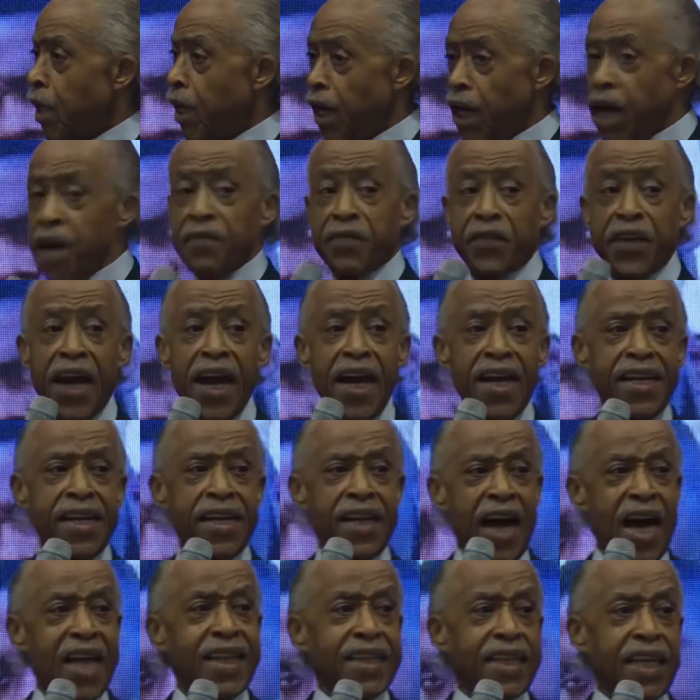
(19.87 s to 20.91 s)
If there's
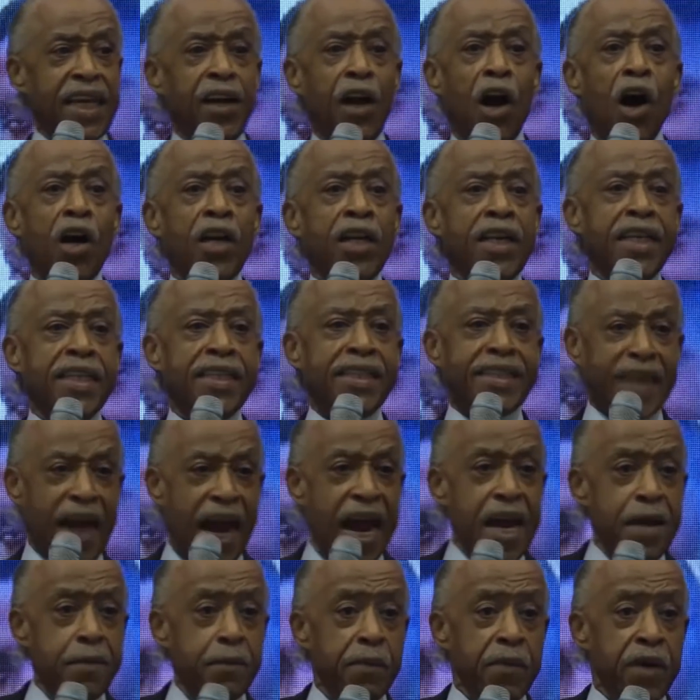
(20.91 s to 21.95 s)
nothing on the
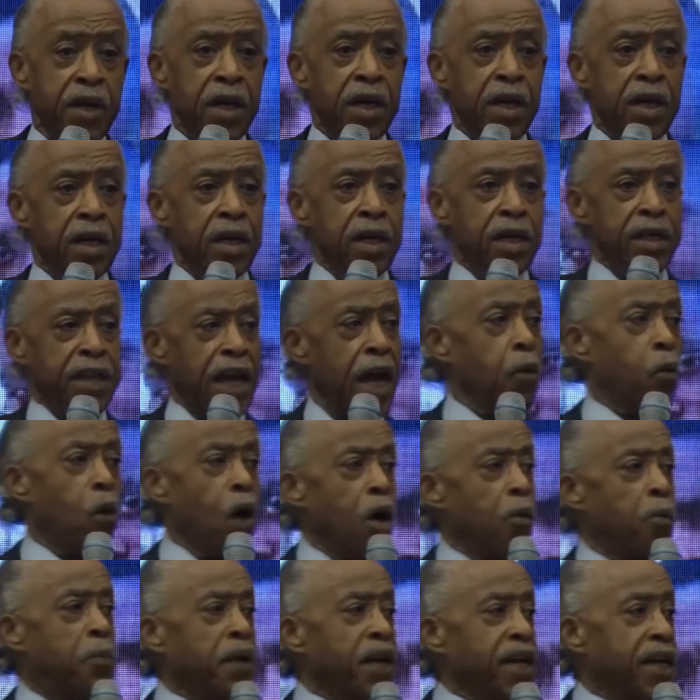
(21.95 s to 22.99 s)
tape, there
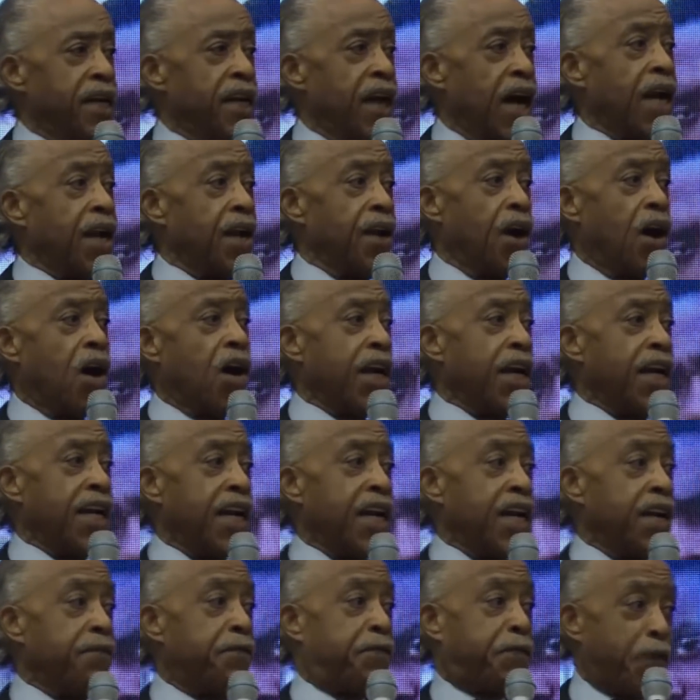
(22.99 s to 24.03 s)
won't be nothing on it
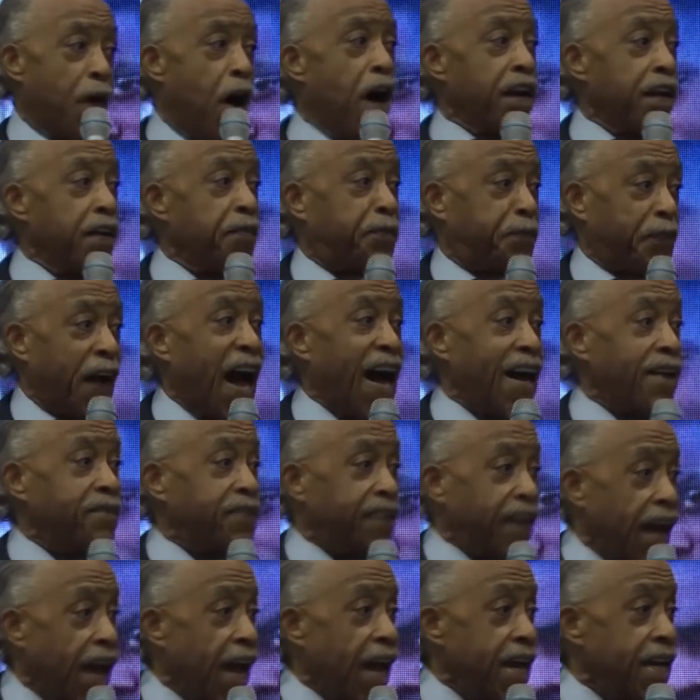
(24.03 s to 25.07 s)
in 45
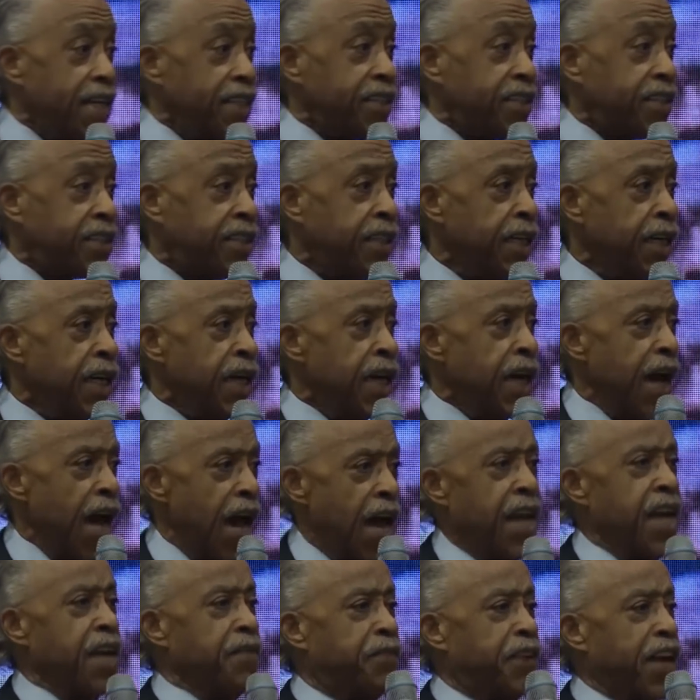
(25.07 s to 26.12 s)
days.
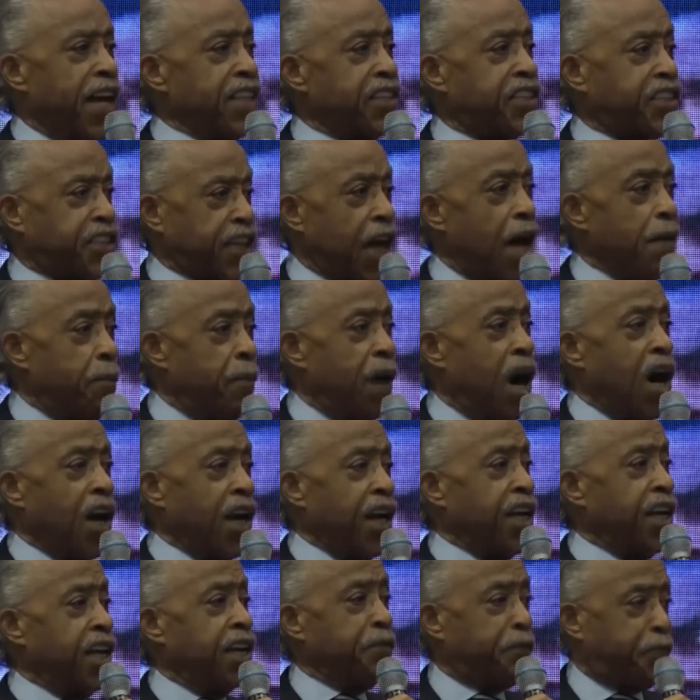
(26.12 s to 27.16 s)
And if there's something on
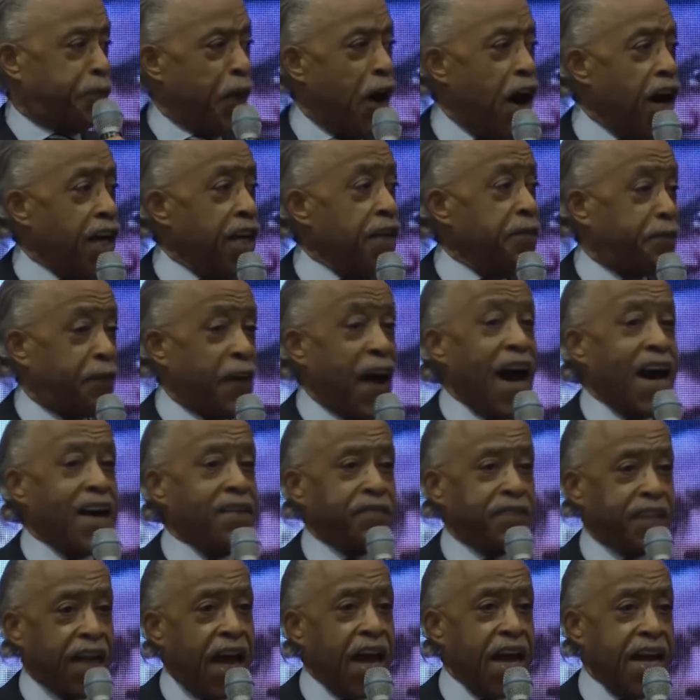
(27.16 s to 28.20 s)
it in
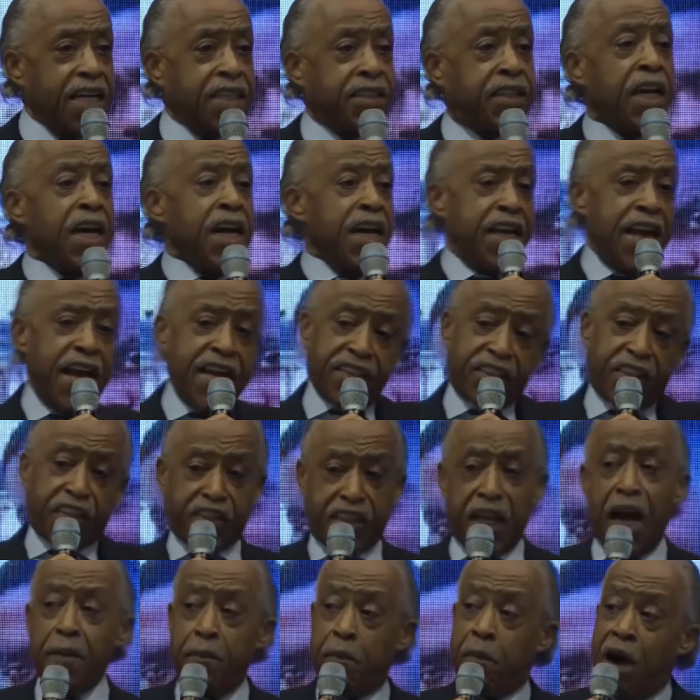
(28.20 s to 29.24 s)
45 days, there's
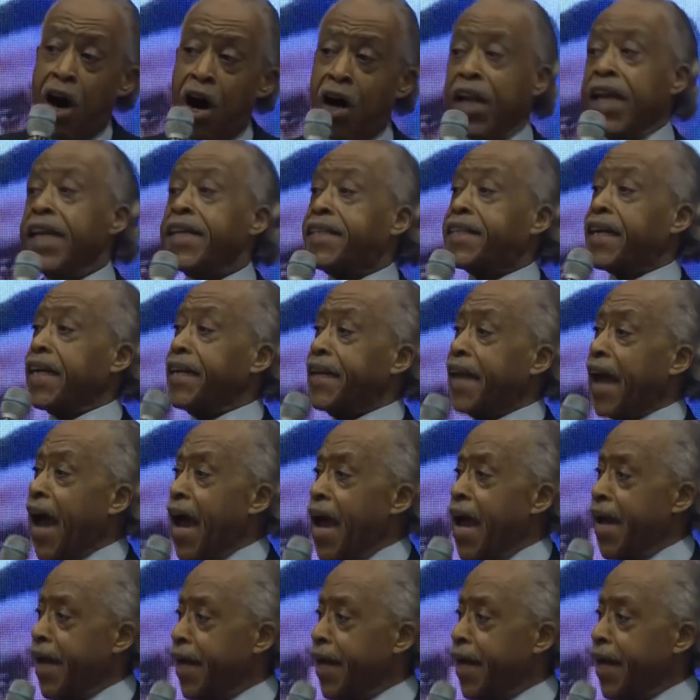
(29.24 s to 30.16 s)
something on it today.